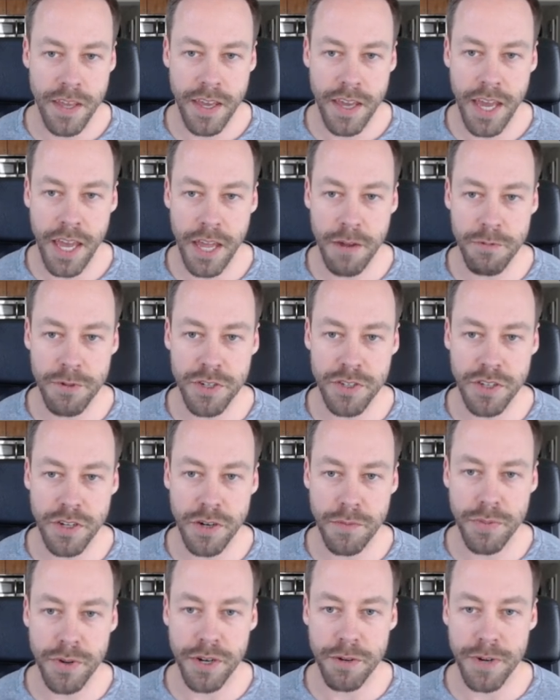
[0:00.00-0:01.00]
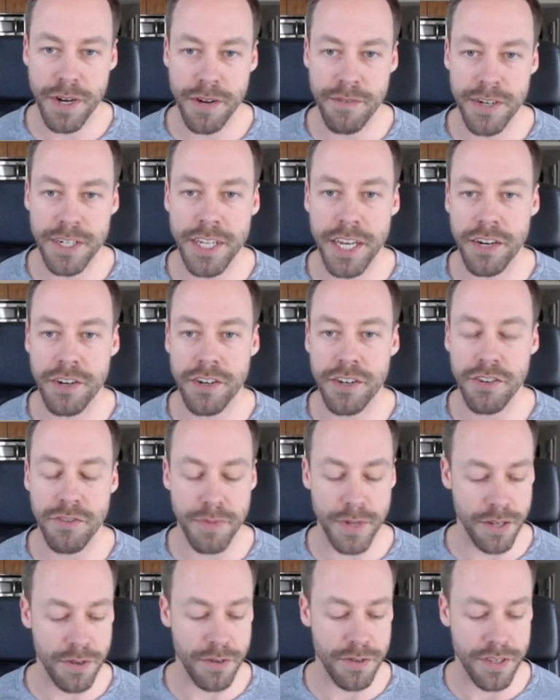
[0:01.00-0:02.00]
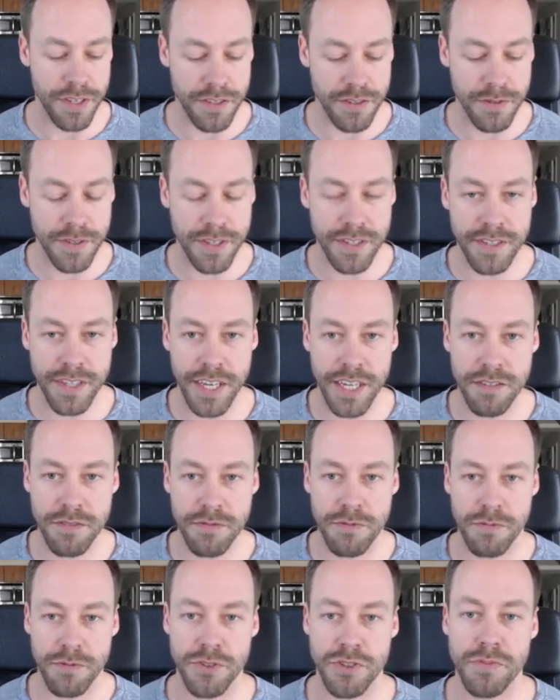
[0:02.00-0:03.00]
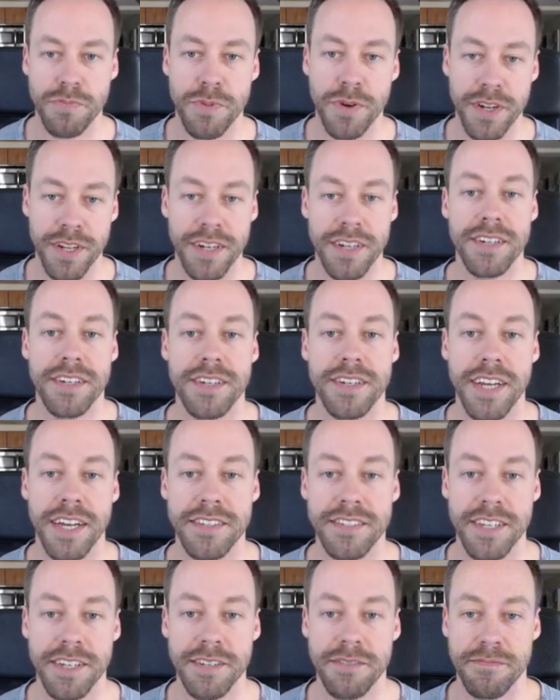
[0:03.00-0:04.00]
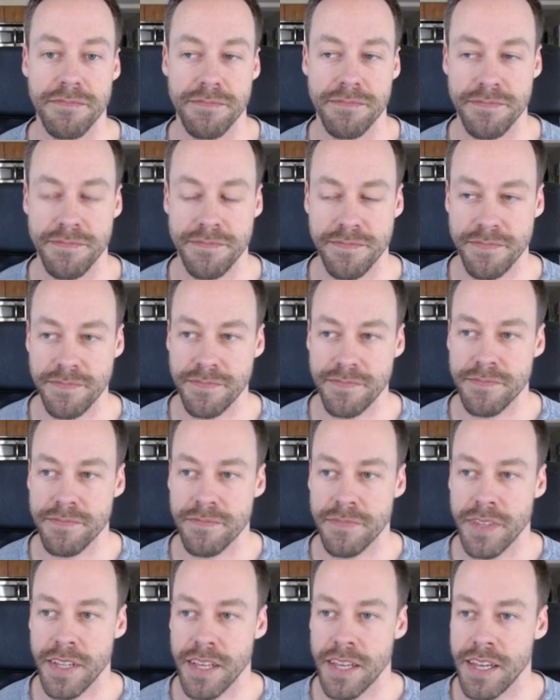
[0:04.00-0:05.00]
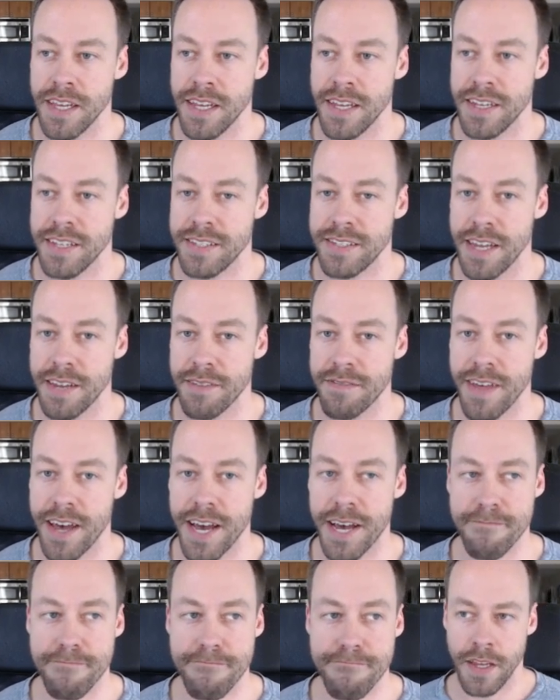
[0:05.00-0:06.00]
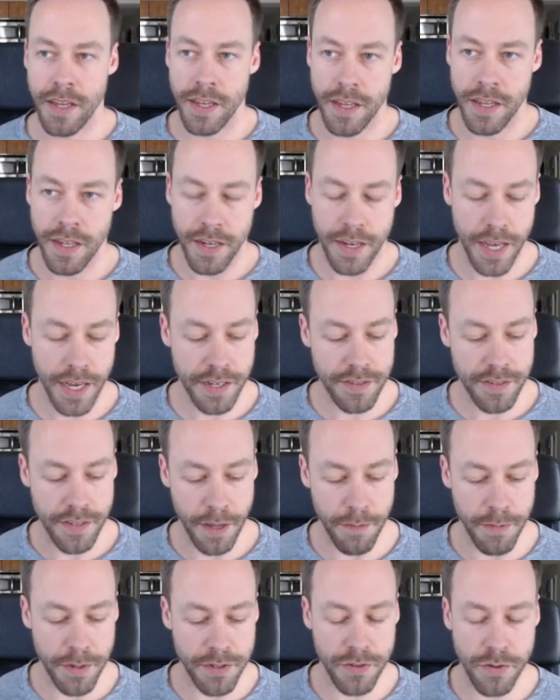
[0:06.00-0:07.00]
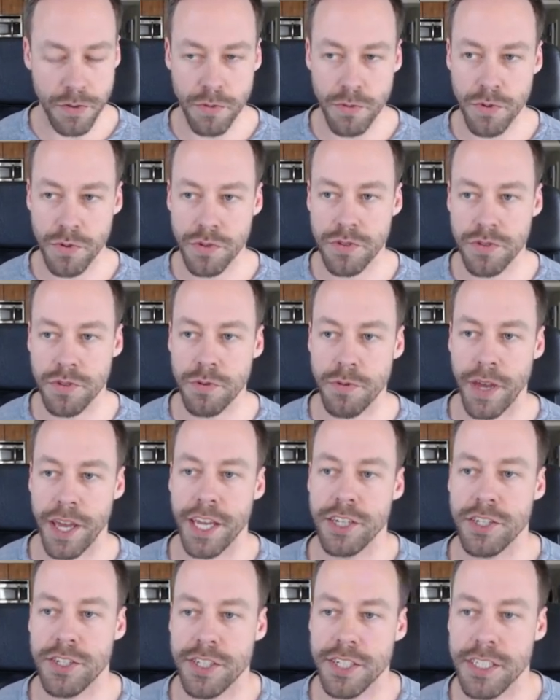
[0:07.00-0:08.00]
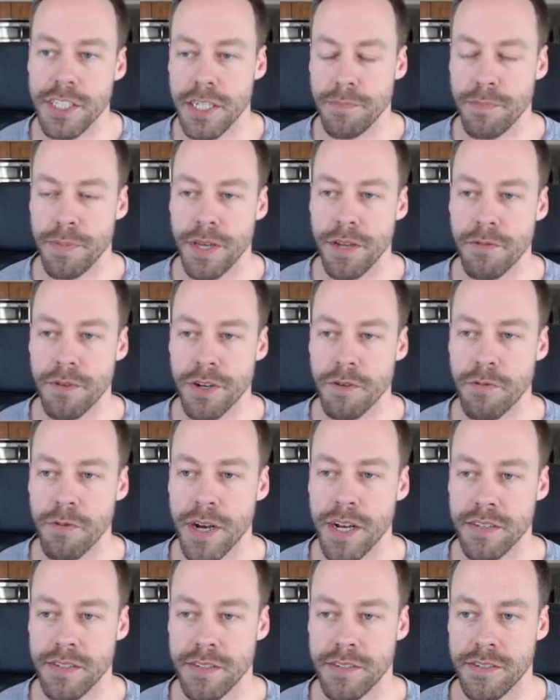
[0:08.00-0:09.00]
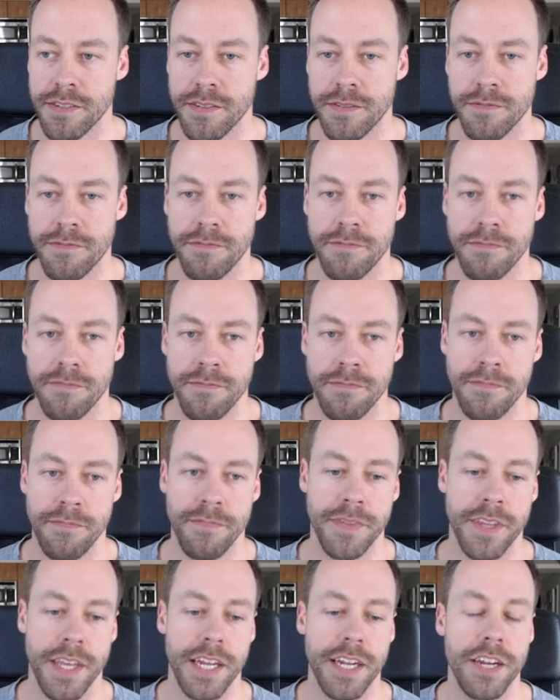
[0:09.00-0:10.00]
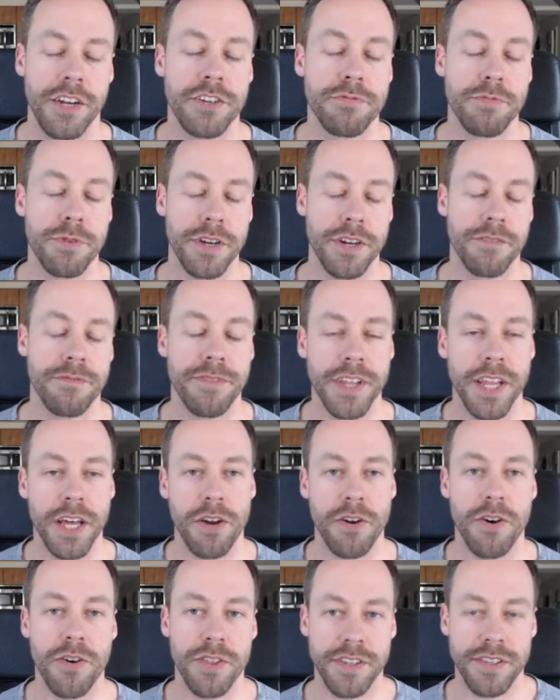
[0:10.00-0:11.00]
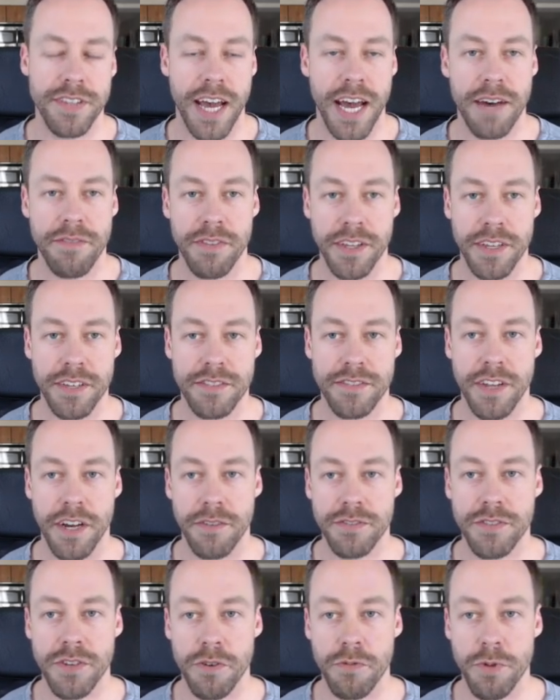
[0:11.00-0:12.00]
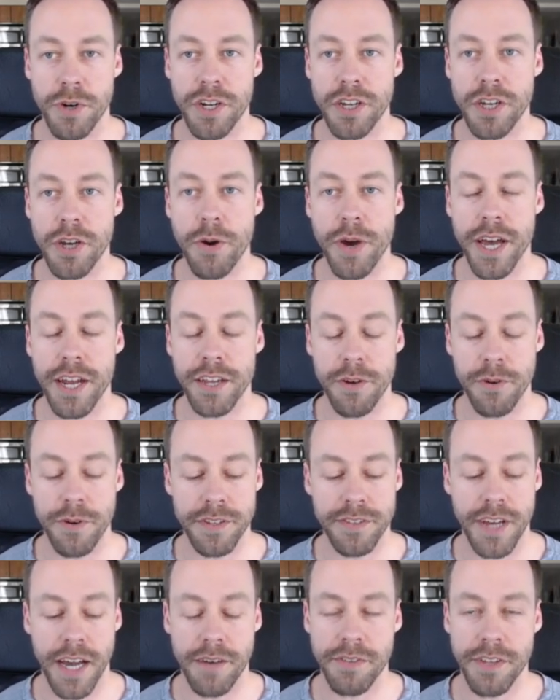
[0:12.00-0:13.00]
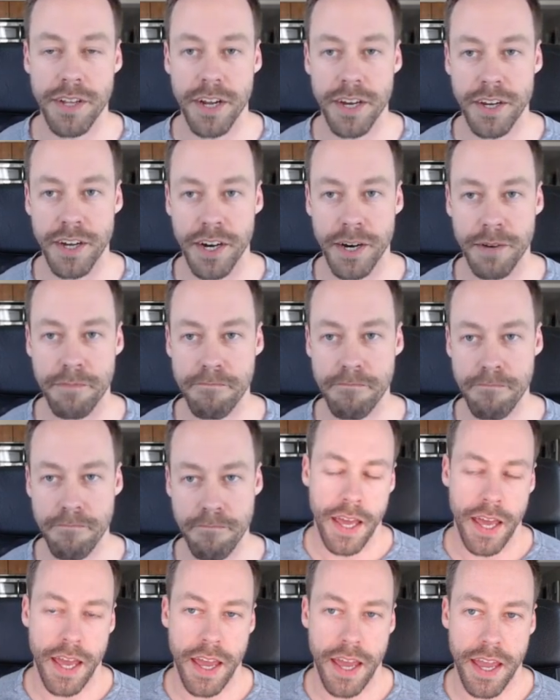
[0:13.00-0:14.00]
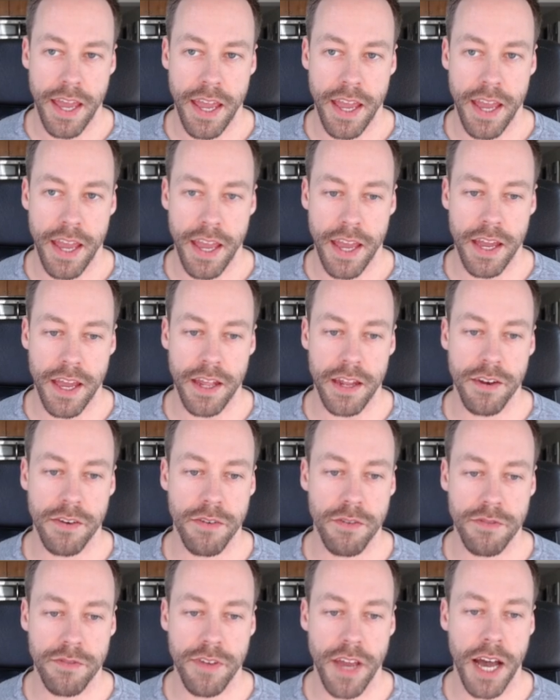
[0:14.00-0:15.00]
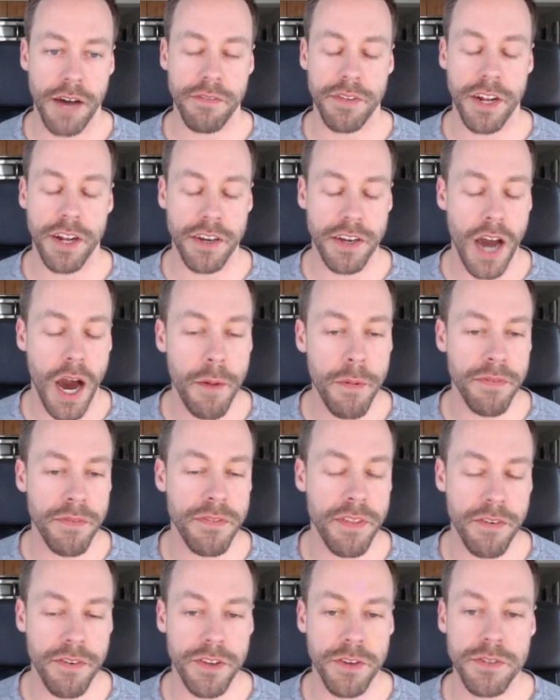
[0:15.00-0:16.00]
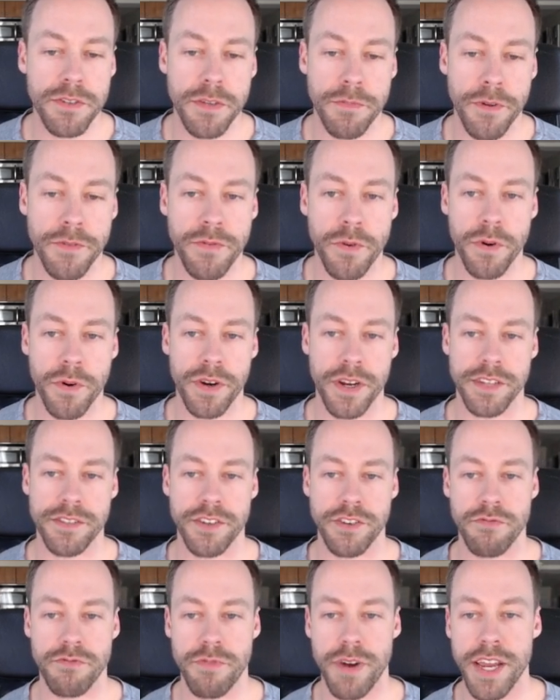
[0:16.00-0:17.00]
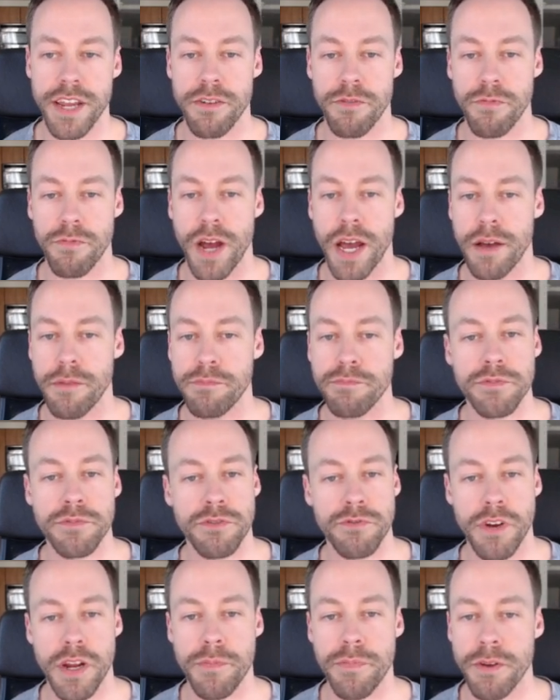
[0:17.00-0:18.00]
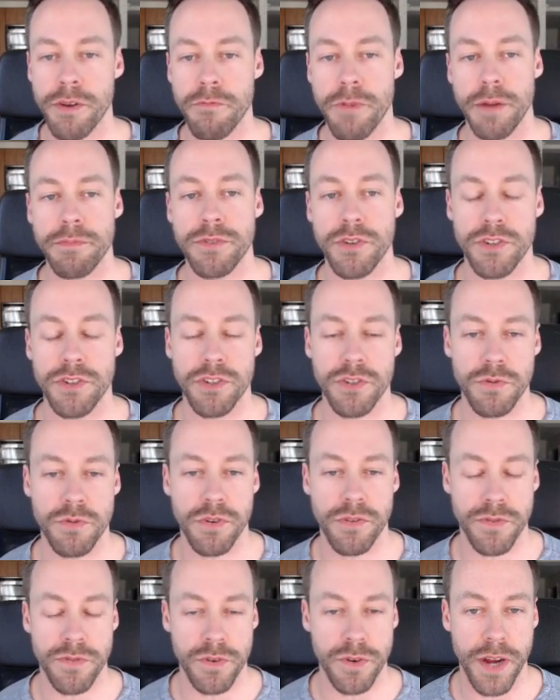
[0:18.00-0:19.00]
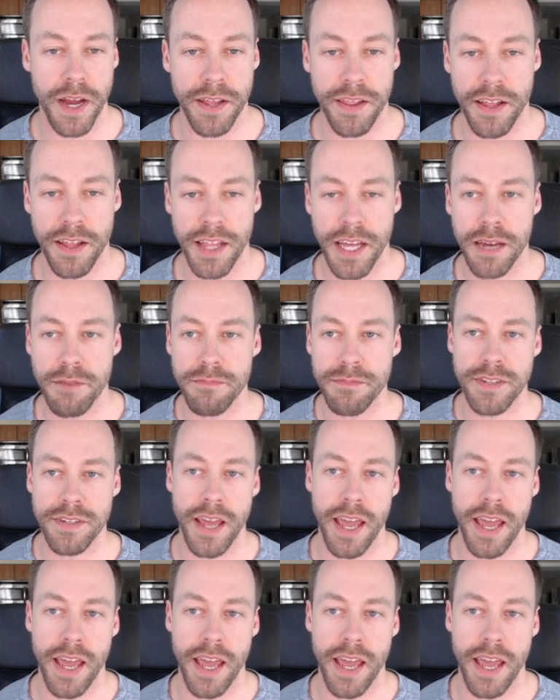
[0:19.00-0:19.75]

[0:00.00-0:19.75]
And we're just going to put in whatever ticker you've been using. So in this case, we'll just put in S. Save that. Next, come to tools, do HTTP request, And here's we're going to fill out all the Tavily stuff. So we're going to go ahead and go to tavily.com. And tavily.com, if you've never used it before, it's a great web scraping, web search tool for LLMs.